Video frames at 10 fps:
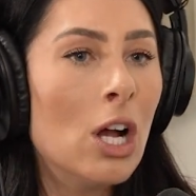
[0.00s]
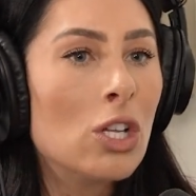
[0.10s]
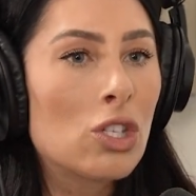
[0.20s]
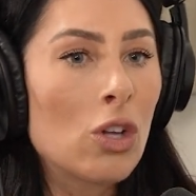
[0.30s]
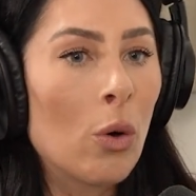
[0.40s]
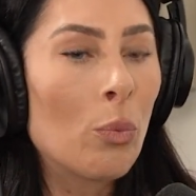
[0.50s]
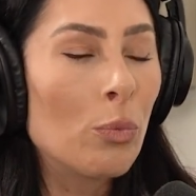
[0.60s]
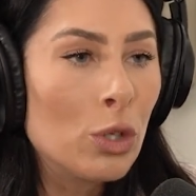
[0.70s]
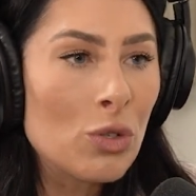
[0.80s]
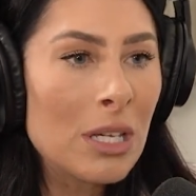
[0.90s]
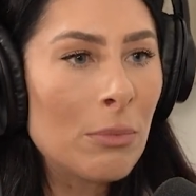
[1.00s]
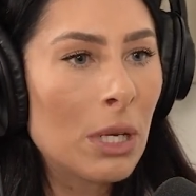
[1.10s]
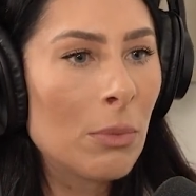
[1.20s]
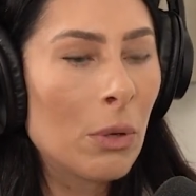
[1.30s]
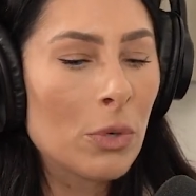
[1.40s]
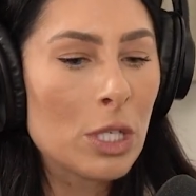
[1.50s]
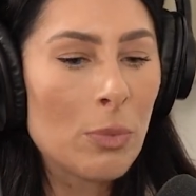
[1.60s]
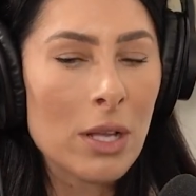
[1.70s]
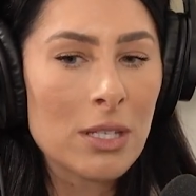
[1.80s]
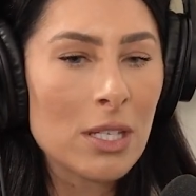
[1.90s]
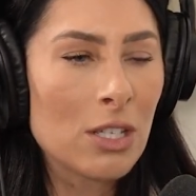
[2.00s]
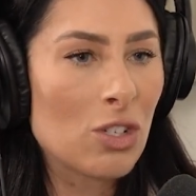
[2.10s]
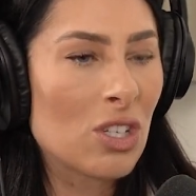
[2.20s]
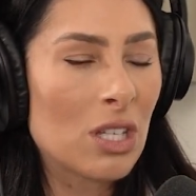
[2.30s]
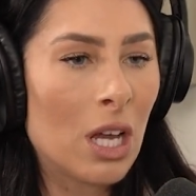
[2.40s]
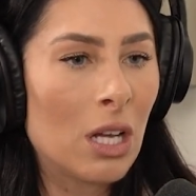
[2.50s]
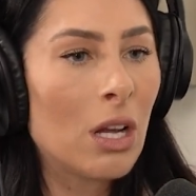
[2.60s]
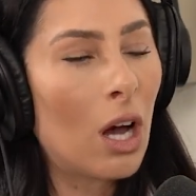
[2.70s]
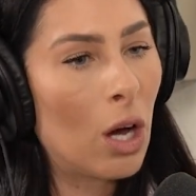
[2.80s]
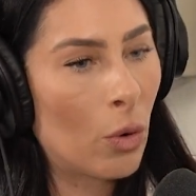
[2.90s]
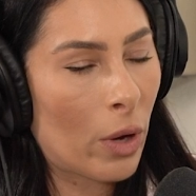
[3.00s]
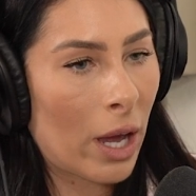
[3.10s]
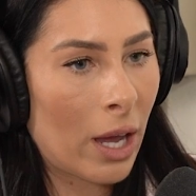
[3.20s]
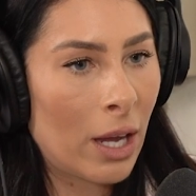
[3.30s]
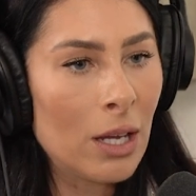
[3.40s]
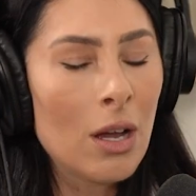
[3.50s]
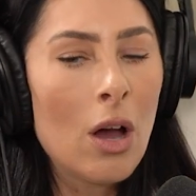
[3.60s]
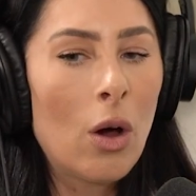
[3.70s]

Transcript: So using minimal responses and just saying, okay,